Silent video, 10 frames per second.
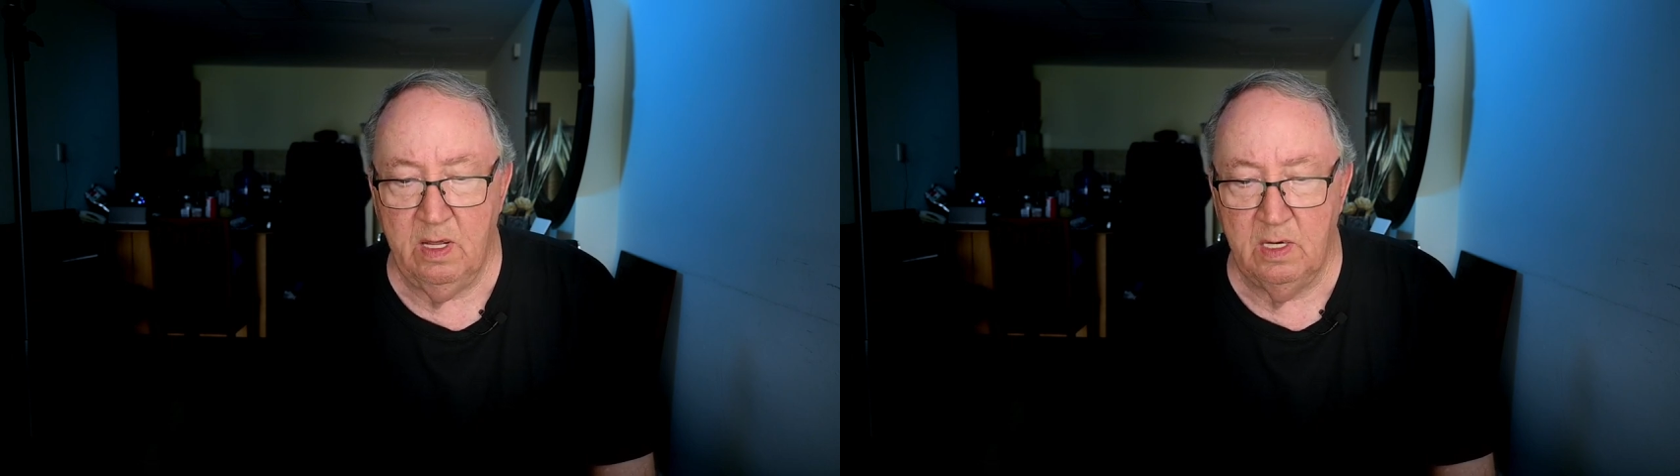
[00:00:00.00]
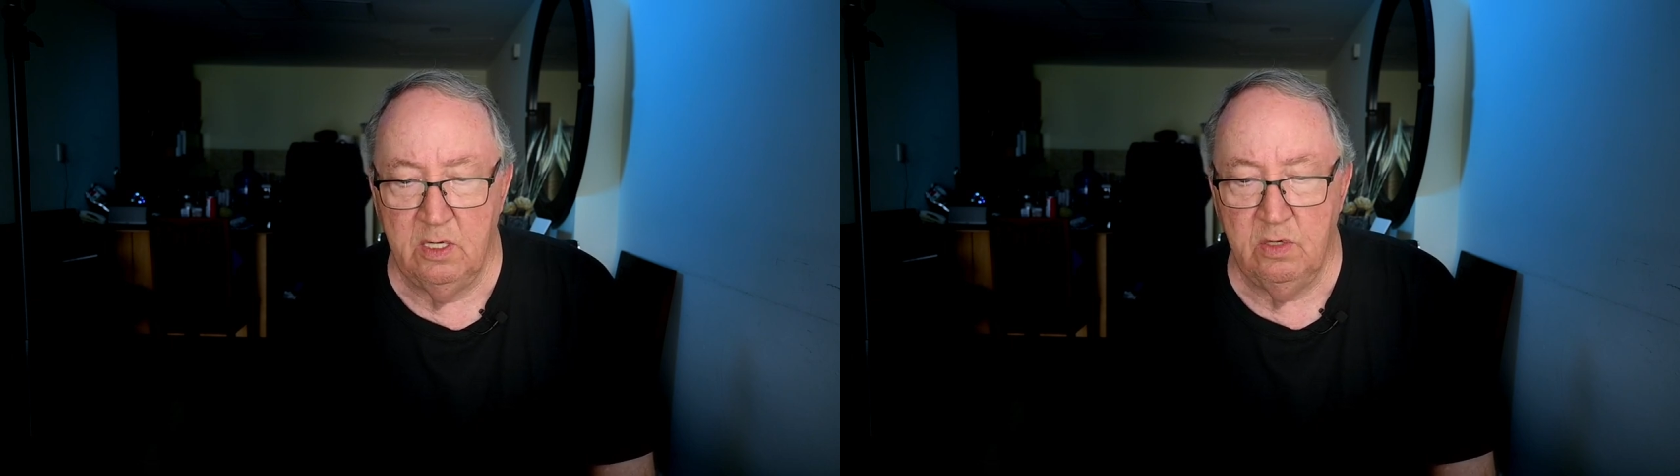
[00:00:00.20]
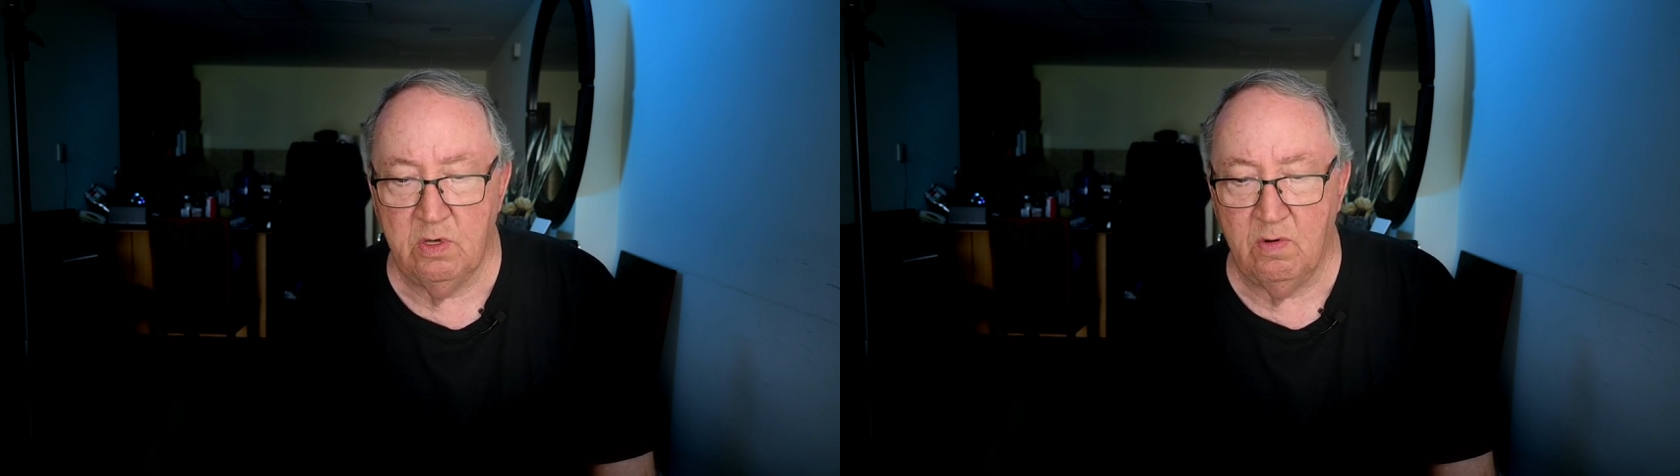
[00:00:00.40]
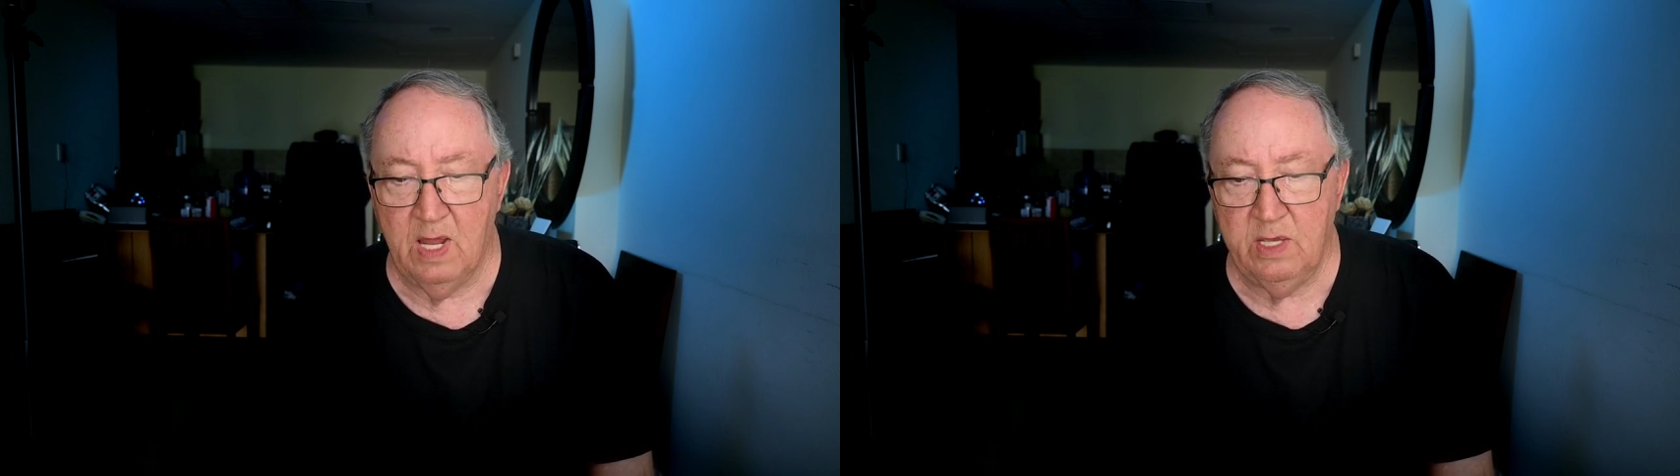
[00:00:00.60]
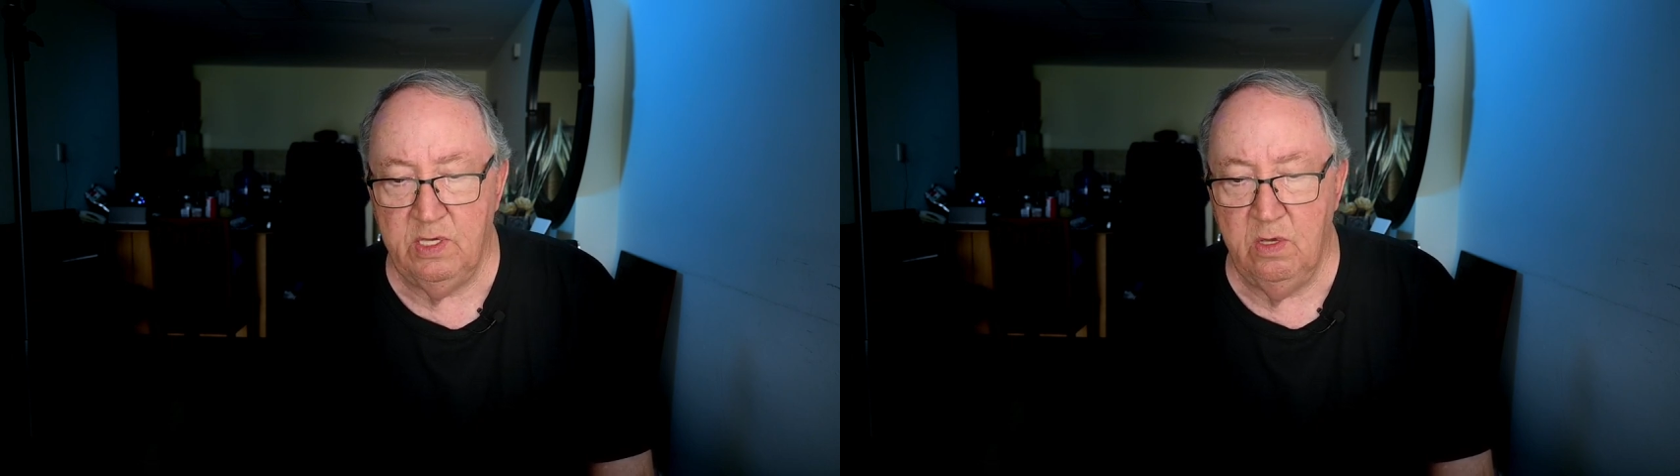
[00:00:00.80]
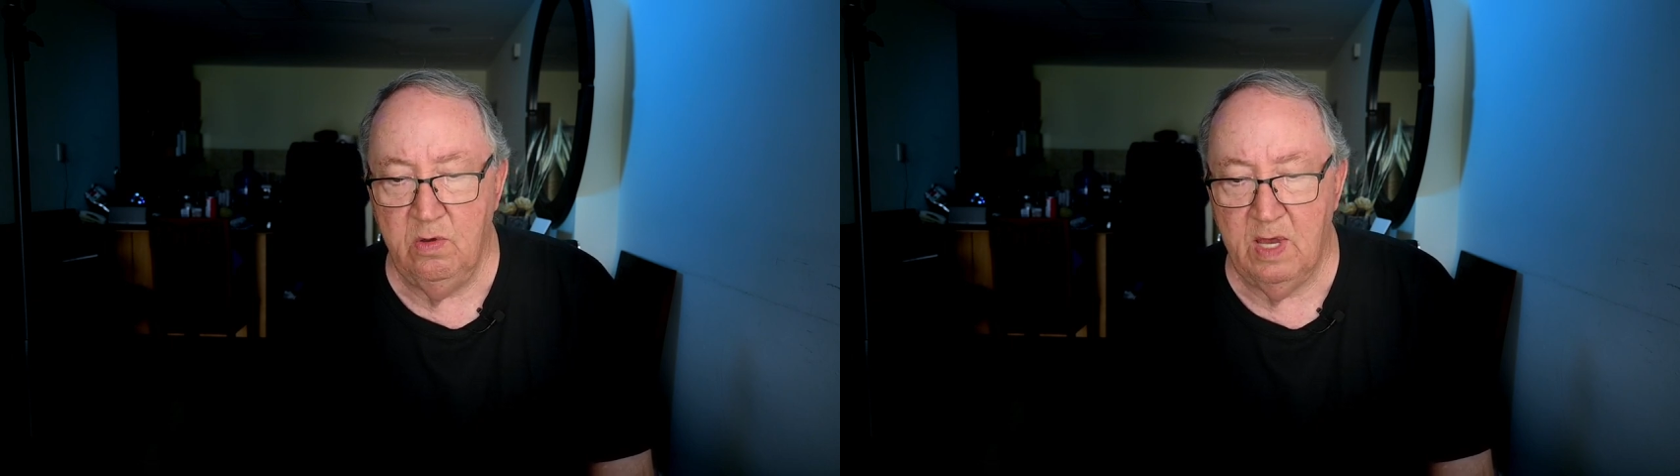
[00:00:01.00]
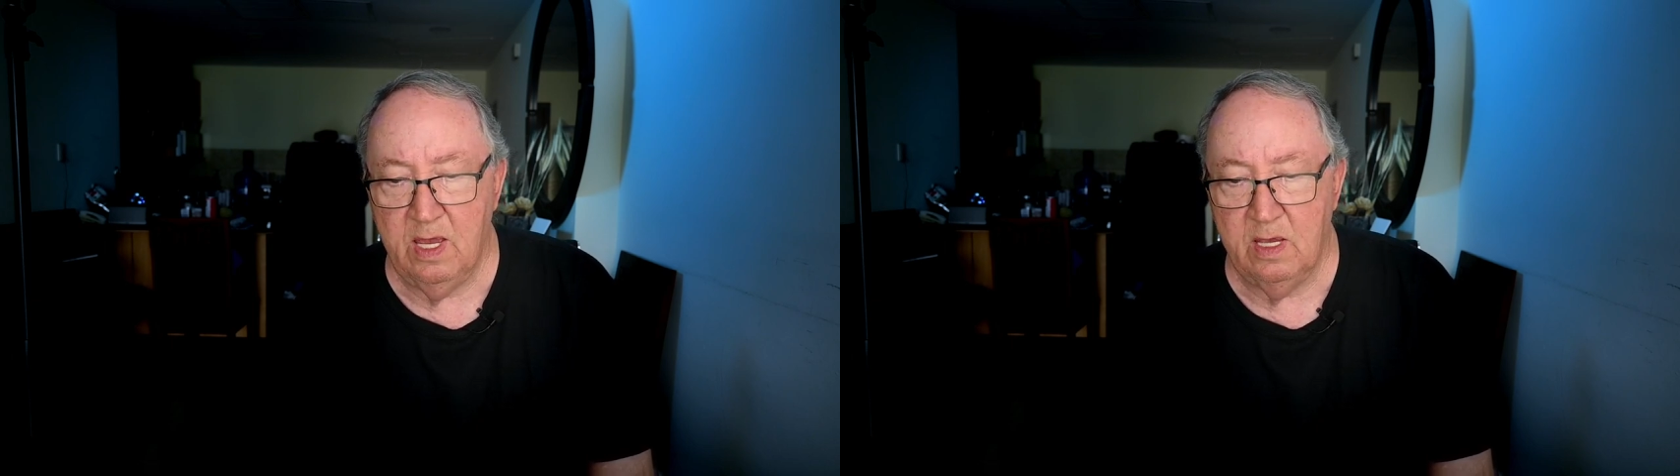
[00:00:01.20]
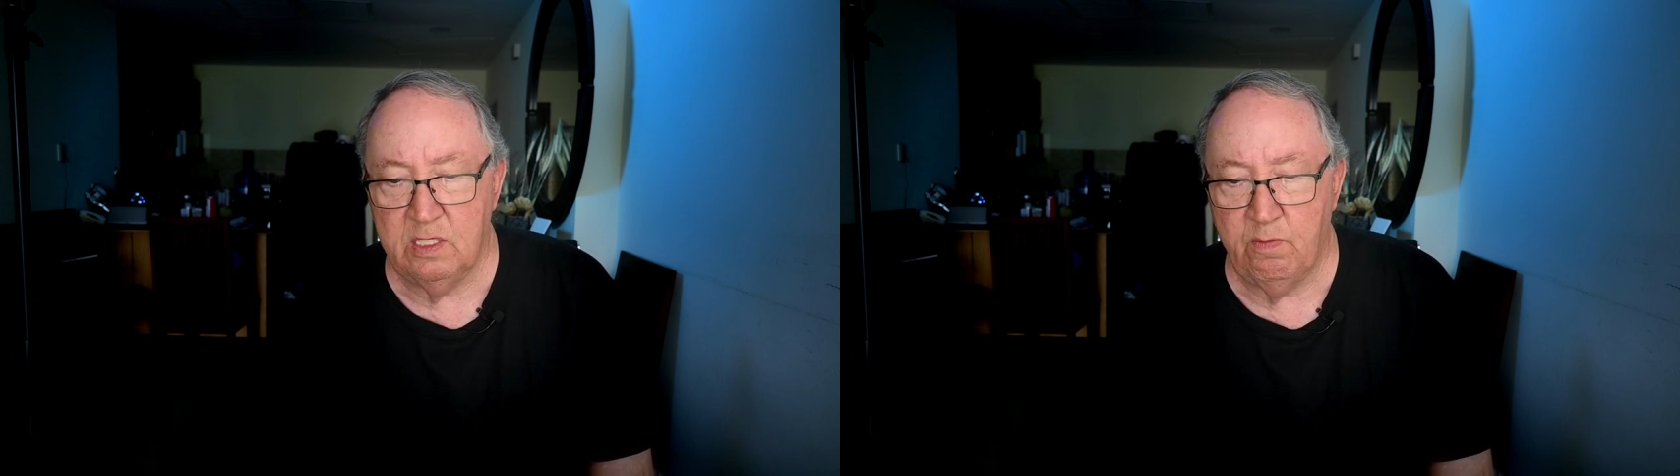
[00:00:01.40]
a loser like you
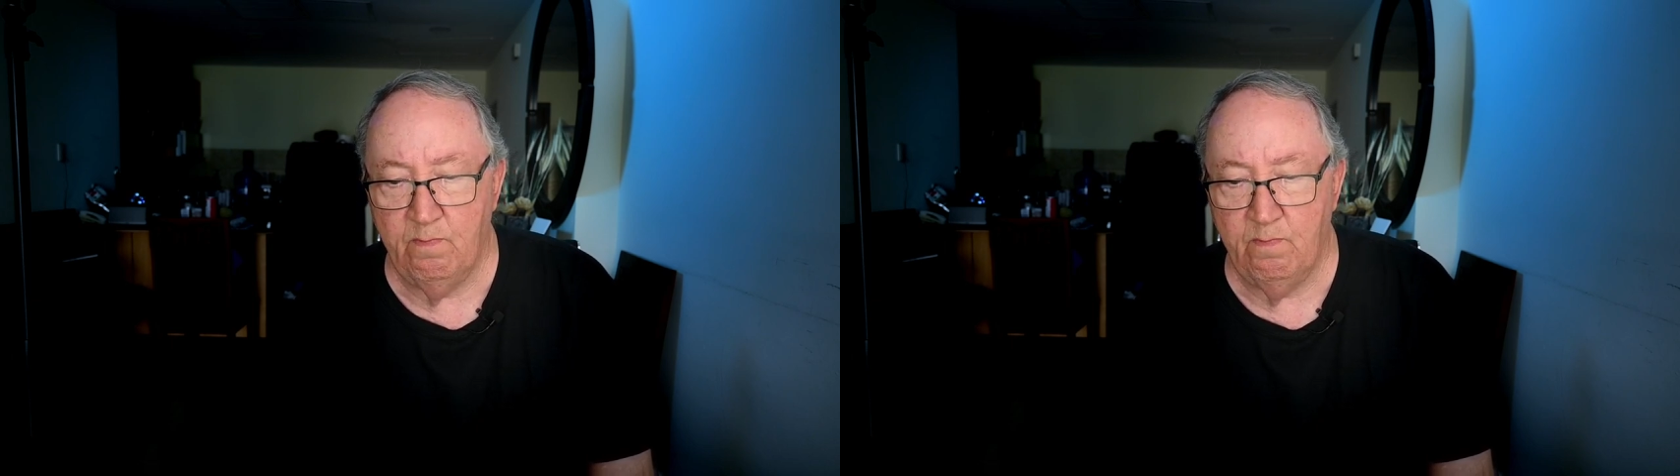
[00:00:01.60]
has,